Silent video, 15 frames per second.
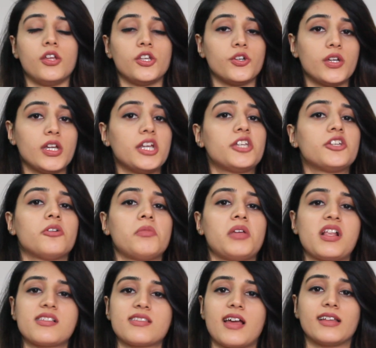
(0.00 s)
You eat your
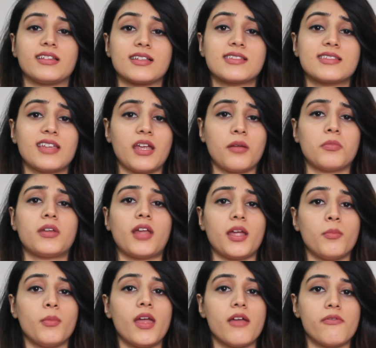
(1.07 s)
meals at the same
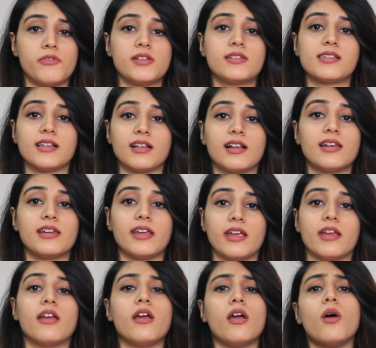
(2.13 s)
time every single
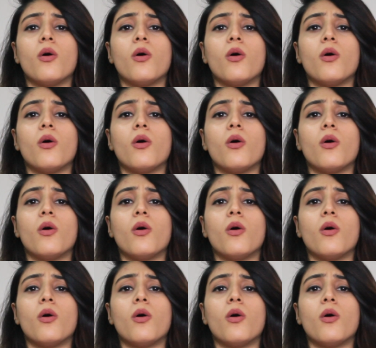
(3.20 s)
day.